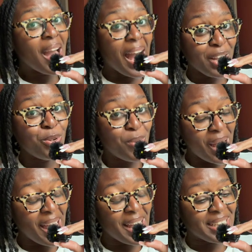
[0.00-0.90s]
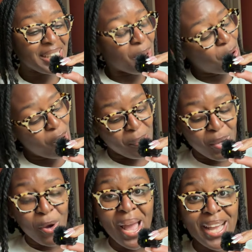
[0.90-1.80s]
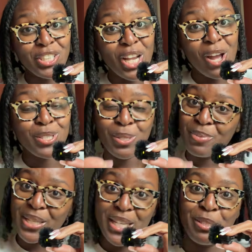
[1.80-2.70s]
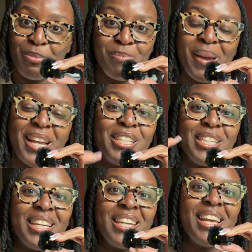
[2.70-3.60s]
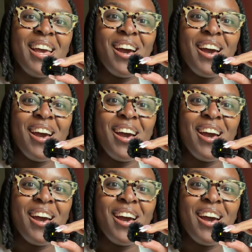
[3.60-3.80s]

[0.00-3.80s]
I do ask. I'm gonna ask y'all to please be patient